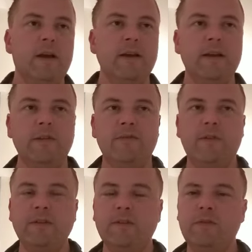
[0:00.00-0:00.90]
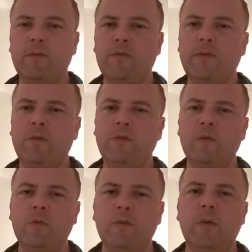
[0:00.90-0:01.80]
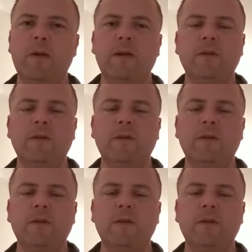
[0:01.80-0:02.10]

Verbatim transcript: I fancy two for YouTube as well.